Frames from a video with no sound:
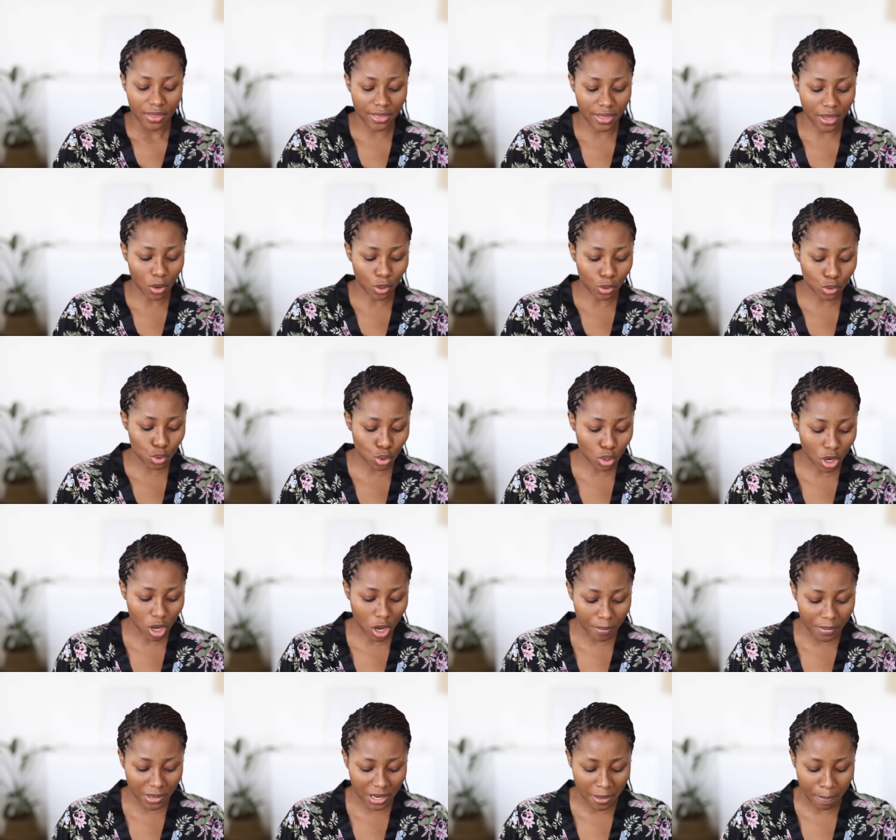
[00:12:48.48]
they also
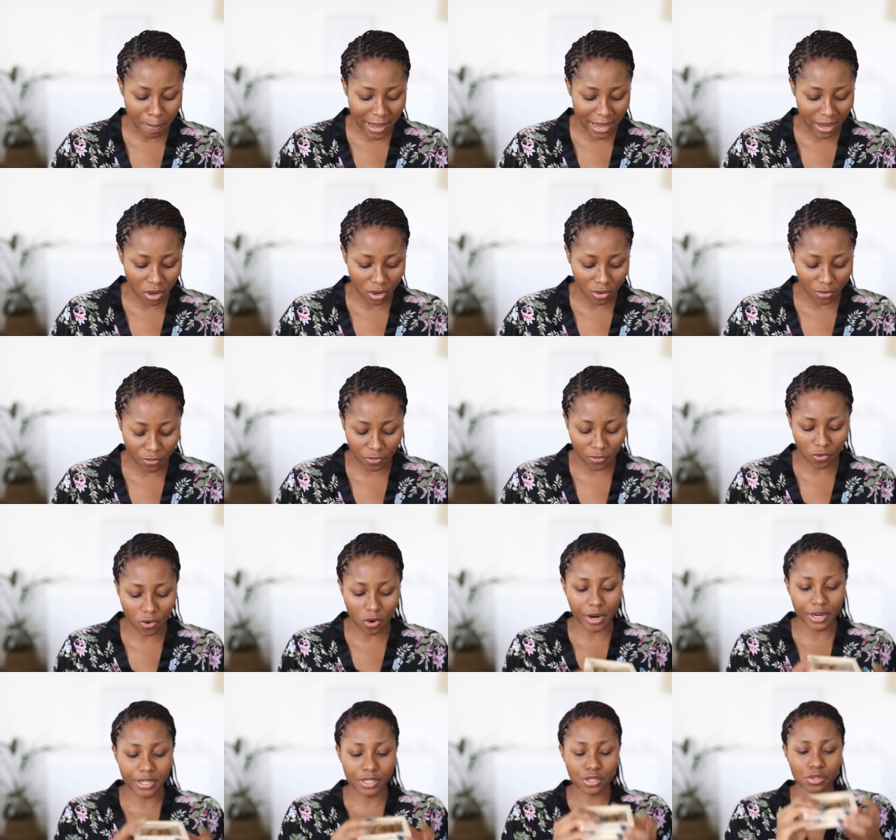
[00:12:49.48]
come in a pack of
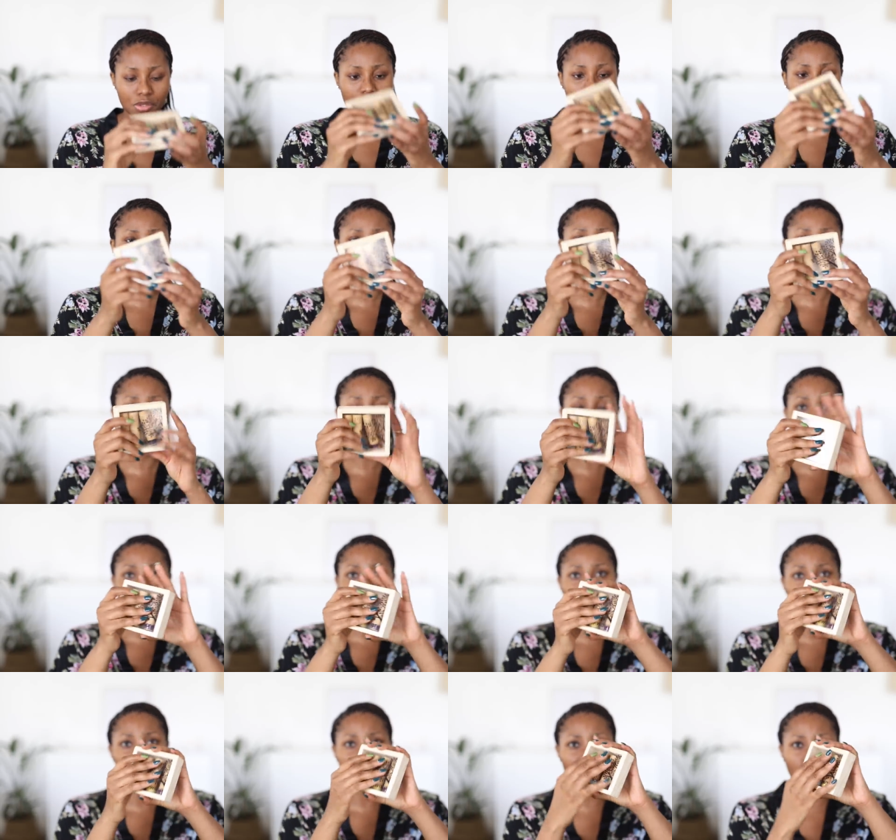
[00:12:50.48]
four so this is the
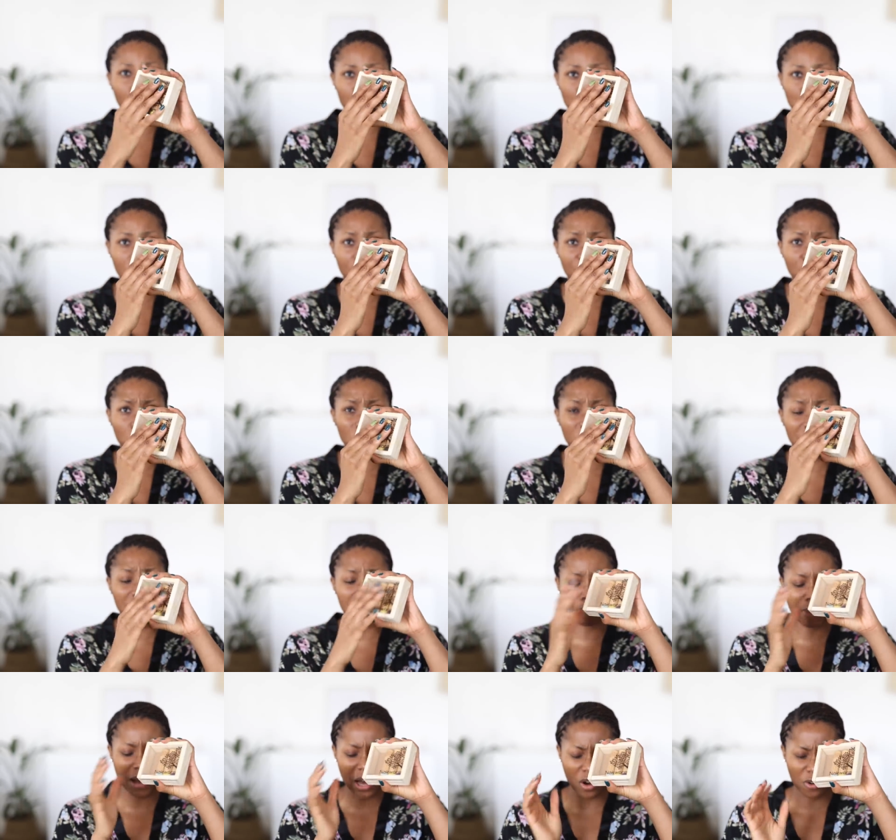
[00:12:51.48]
pack of four so if you want
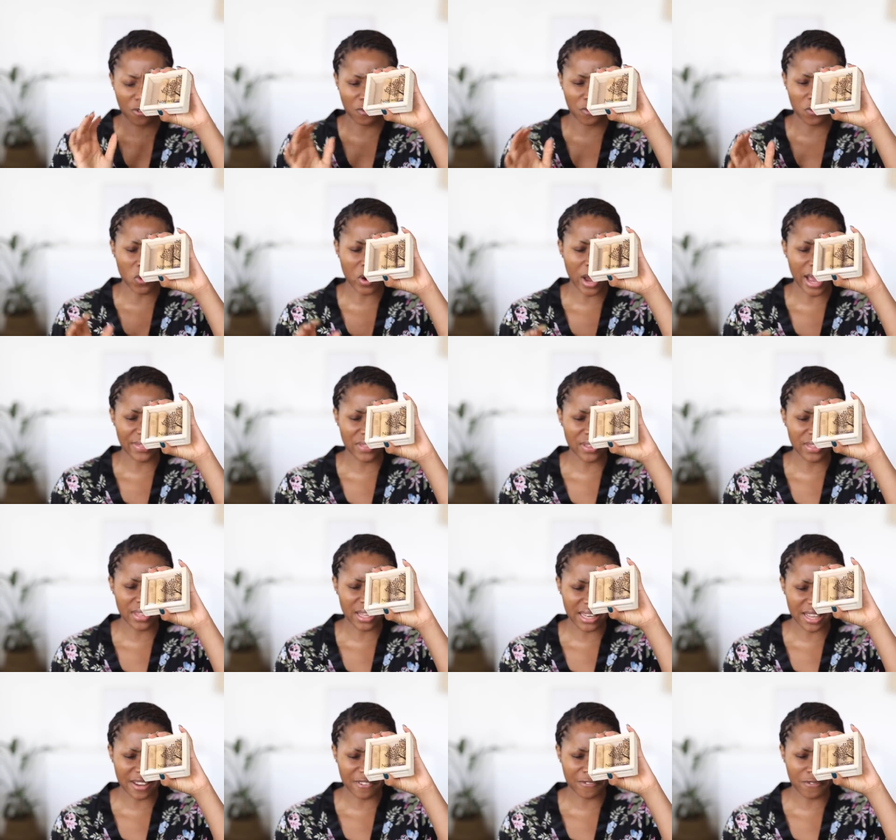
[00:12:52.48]
the pack of four i think
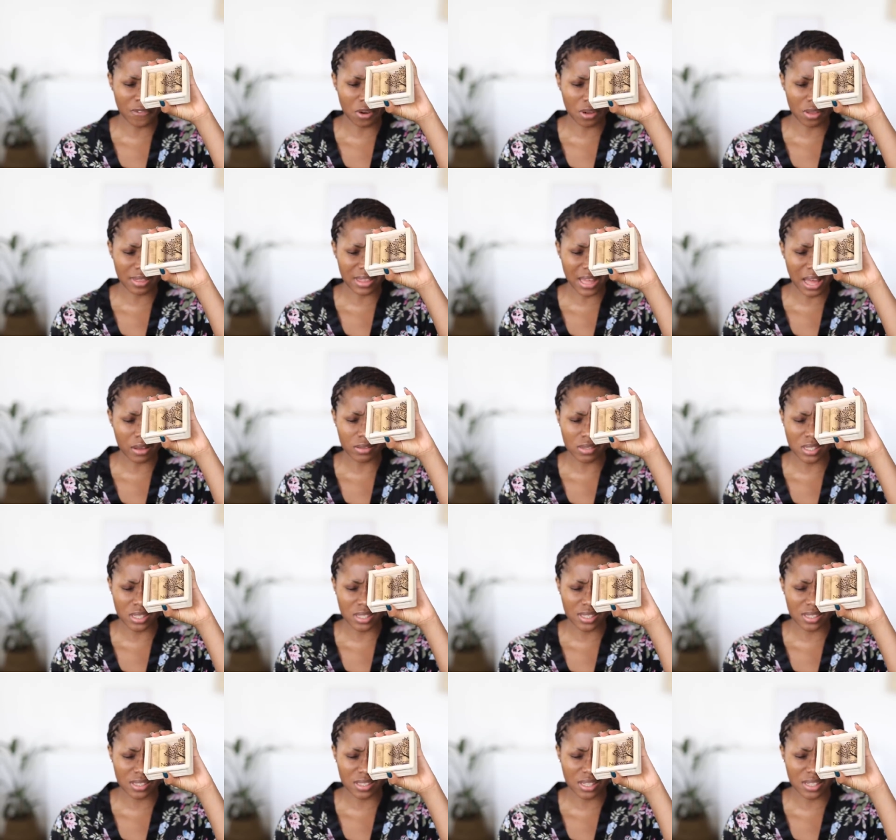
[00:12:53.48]
that they are
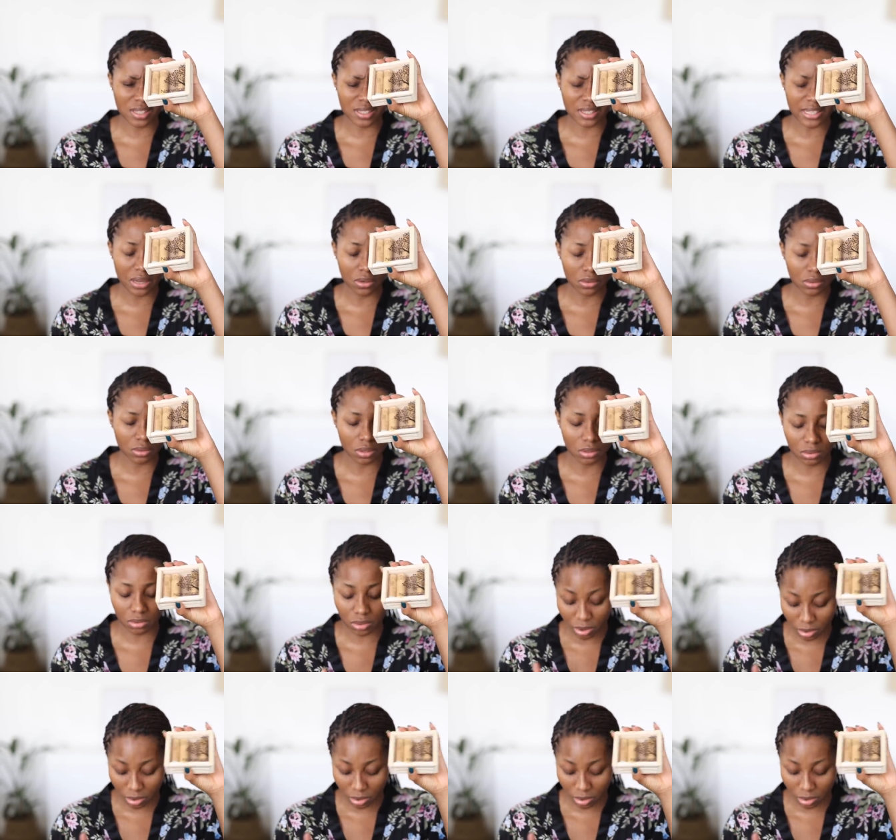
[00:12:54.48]
4600 hold